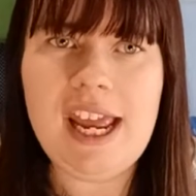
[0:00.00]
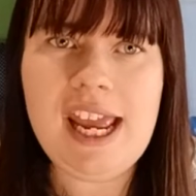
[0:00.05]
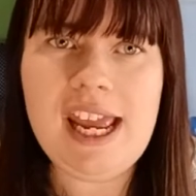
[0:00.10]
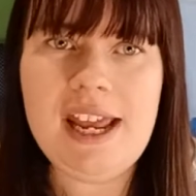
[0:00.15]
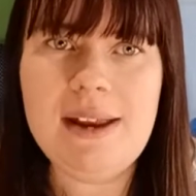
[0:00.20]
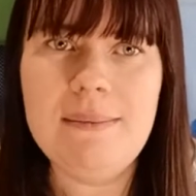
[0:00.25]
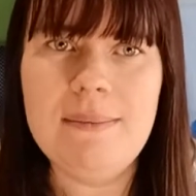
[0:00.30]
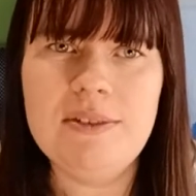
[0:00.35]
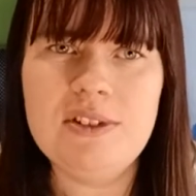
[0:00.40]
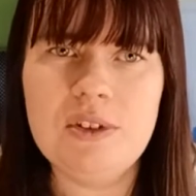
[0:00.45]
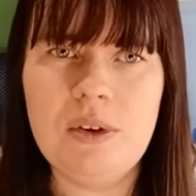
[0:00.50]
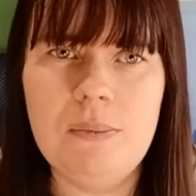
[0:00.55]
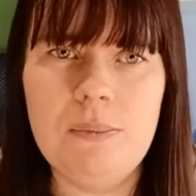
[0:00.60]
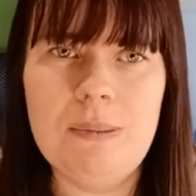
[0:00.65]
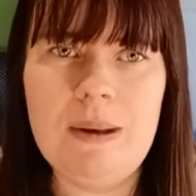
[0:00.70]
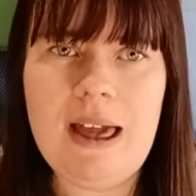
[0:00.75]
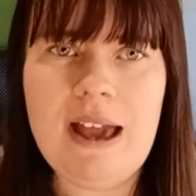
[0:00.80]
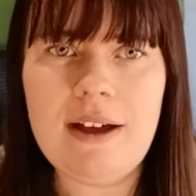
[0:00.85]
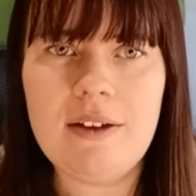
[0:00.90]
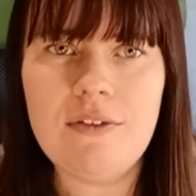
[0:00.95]
in sort of
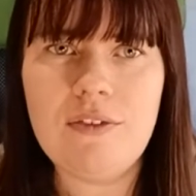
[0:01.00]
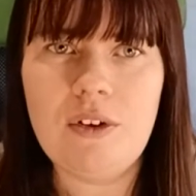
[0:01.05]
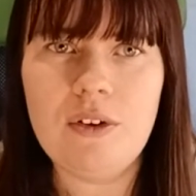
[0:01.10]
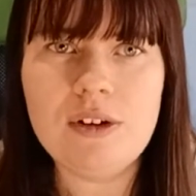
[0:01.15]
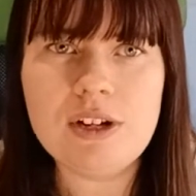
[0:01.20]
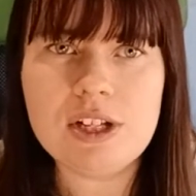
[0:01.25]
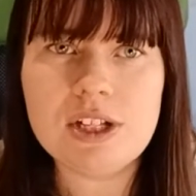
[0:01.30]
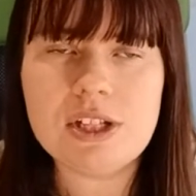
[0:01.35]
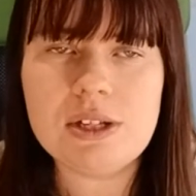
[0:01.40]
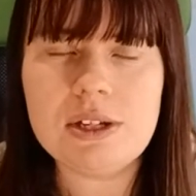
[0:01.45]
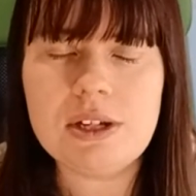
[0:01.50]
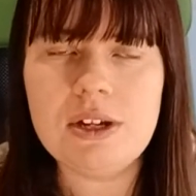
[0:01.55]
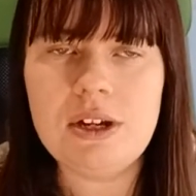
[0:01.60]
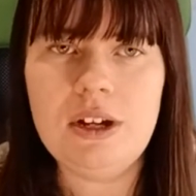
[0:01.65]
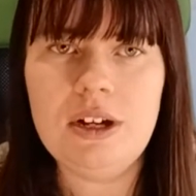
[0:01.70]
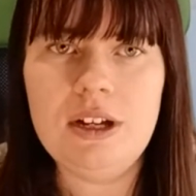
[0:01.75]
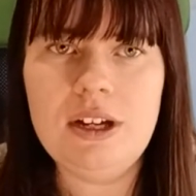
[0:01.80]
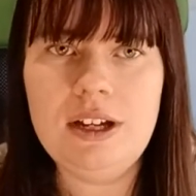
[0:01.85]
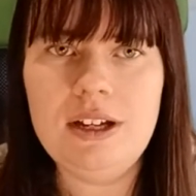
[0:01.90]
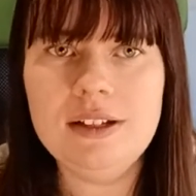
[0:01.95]
black forest
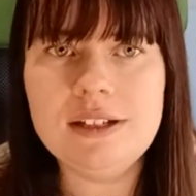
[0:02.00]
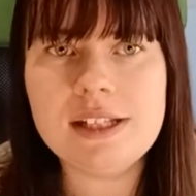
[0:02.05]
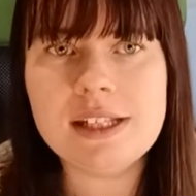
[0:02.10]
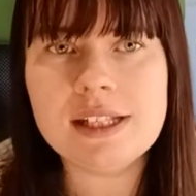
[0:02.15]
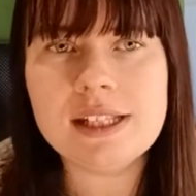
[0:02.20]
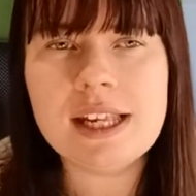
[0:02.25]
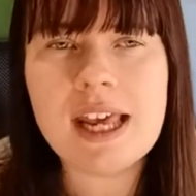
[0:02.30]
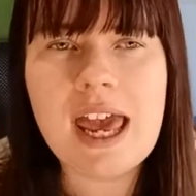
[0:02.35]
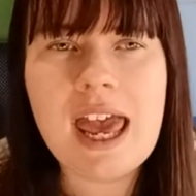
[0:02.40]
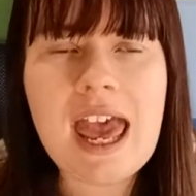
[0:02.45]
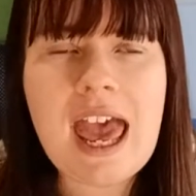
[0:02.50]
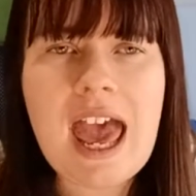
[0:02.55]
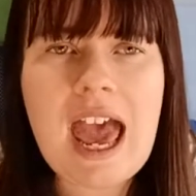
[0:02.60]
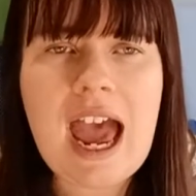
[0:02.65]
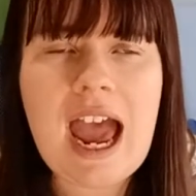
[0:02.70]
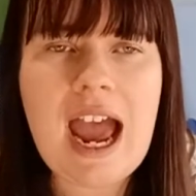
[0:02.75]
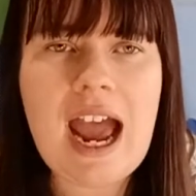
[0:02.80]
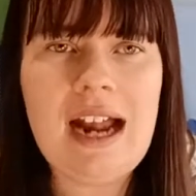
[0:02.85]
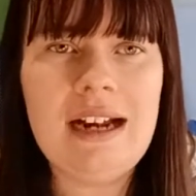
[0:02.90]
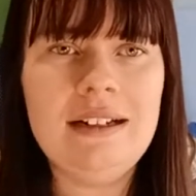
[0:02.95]
colours,
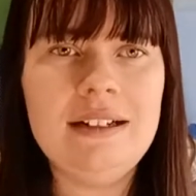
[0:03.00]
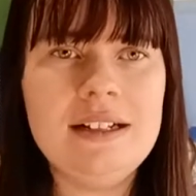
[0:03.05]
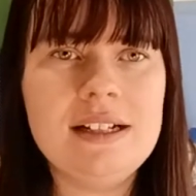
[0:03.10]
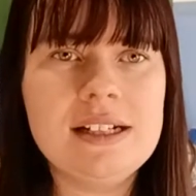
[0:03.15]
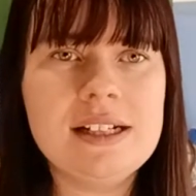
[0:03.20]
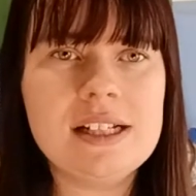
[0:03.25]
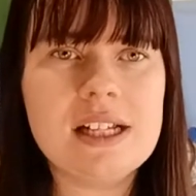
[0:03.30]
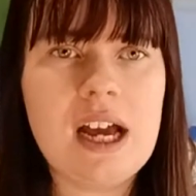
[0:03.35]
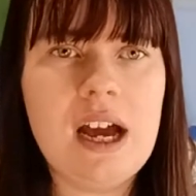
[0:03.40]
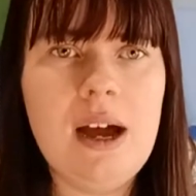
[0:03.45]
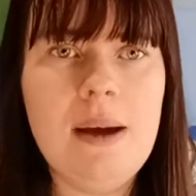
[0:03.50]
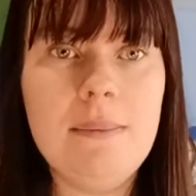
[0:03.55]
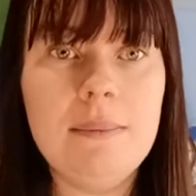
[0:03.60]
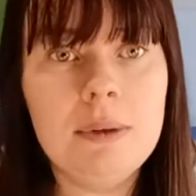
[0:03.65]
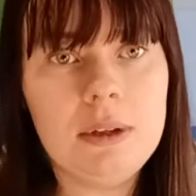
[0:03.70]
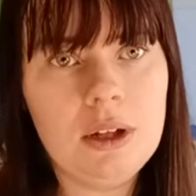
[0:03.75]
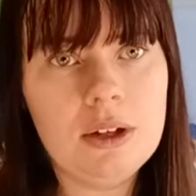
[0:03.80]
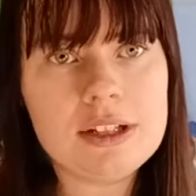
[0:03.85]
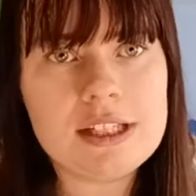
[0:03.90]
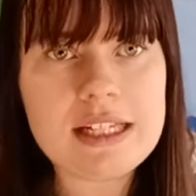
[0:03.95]
and
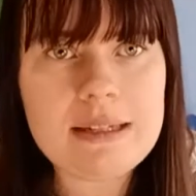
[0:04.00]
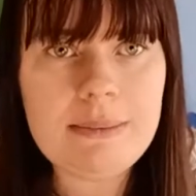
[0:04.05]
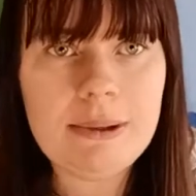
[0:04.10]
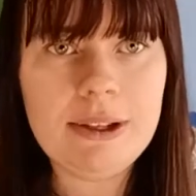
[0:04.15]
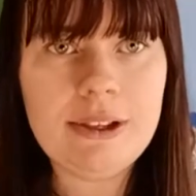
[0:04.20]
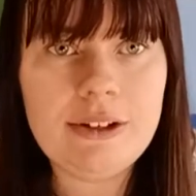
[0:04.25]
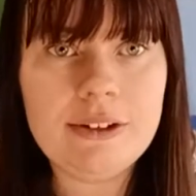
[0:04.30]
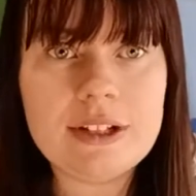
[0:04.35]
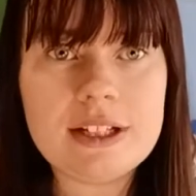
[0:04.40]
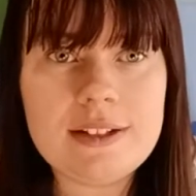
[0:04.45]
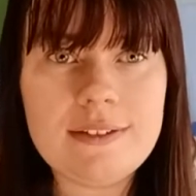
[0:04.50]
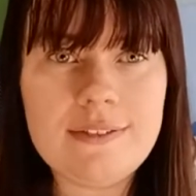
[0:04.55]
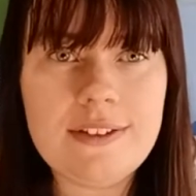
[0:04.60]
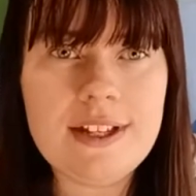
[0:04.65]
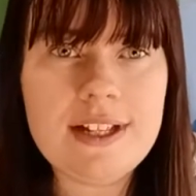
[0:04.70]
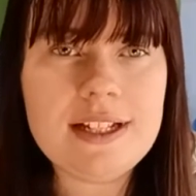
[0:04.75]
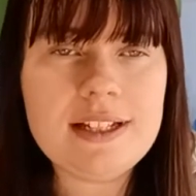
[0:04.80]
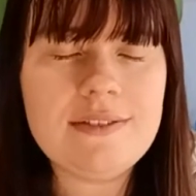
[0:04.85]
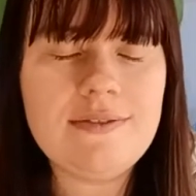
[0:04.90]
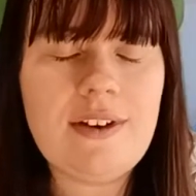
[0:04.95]
glossy by the looks of
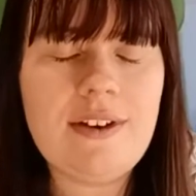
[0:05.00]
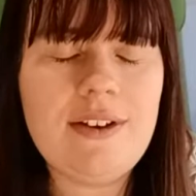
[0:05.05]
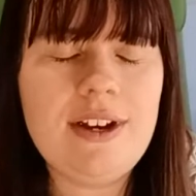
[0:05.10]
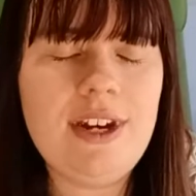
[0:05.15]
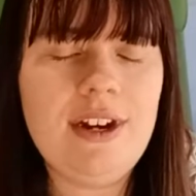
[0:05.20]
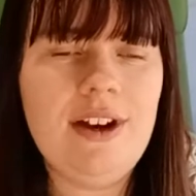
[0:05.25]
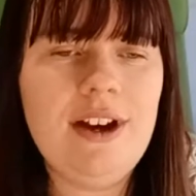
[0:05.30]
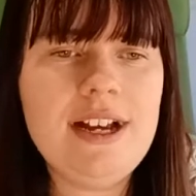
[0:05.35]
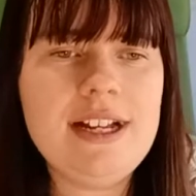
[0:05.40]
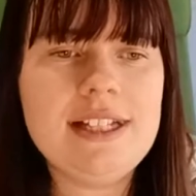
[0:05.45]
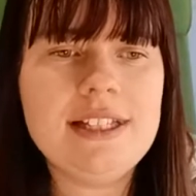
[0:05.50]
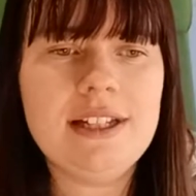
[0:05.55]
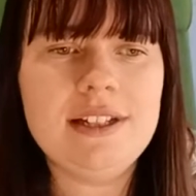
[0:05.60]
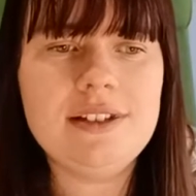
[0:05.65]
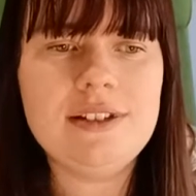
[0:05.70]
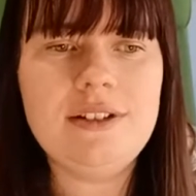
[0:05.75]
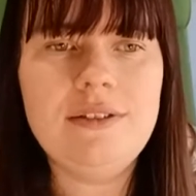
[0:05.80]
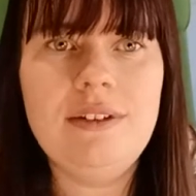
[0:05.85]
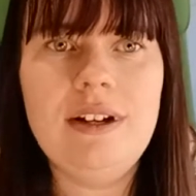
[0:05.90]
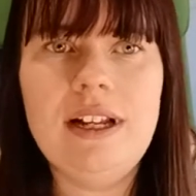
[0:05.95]
things. Very nice. I
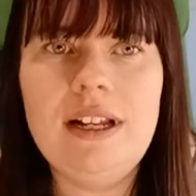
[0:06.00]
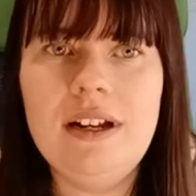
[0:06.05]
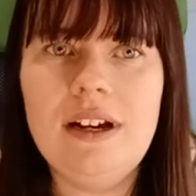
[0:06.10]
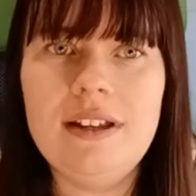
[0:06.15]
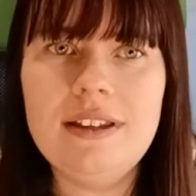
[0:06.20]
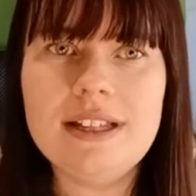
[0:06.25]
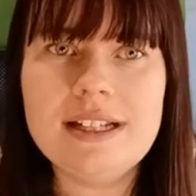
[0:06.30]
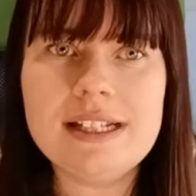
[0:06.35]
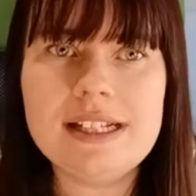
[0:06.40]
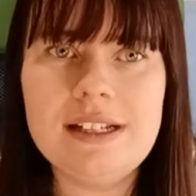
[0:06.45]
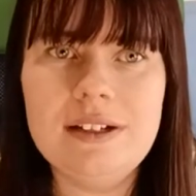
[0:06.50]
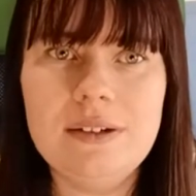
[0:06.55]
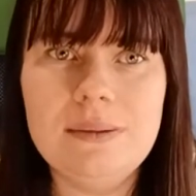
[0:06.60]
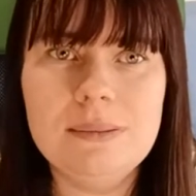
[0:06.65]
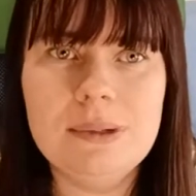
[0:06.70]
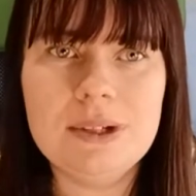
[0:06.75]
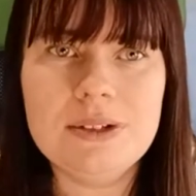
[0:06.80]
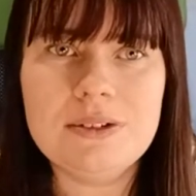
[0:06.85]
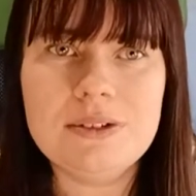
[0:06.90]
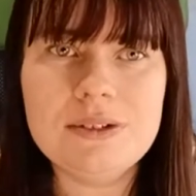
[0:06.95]
do really like this little
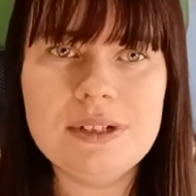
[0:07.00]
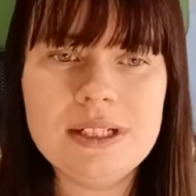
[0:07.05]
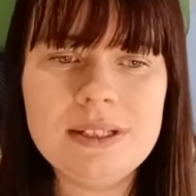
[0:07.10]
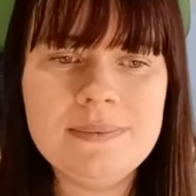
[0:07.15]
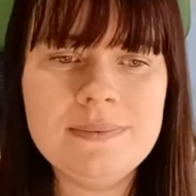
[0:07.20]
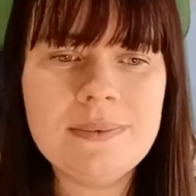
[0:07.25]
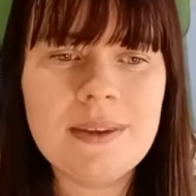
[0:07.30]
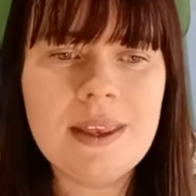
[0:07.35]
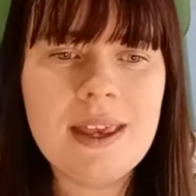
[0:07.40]
model.